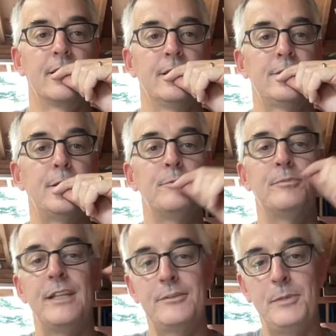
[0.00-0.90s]
So
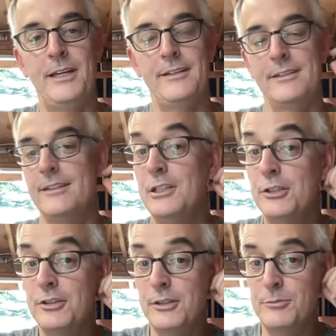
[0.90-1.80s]
that's my
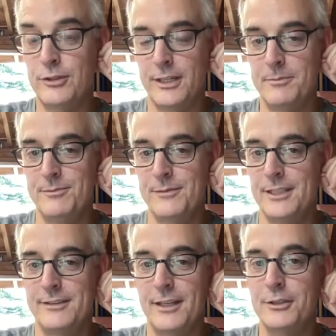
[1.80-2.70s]
near-term dream,
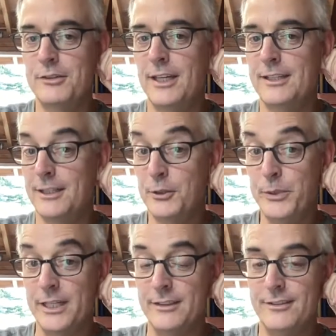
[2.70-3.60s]
is that you'll take a
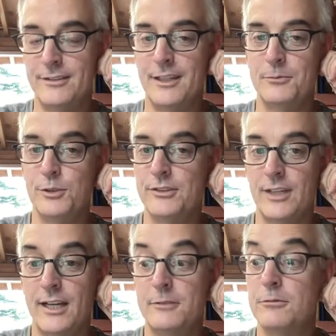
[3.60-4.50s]
quiz and we'll
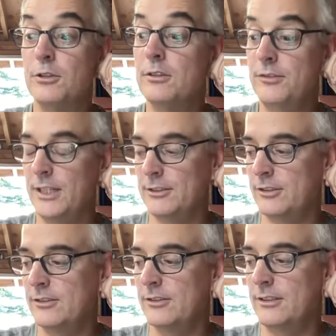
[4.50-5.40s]
design a roll of
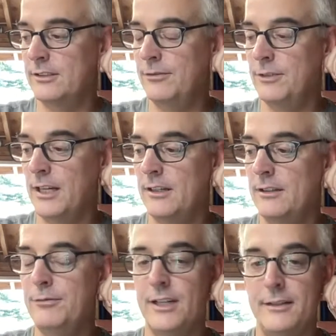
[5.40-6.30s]
sections on
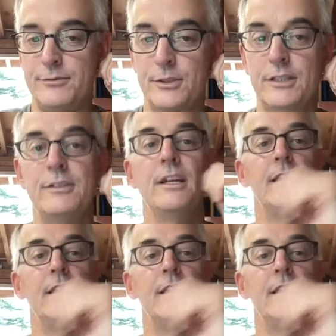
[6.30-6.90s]
the fly for you.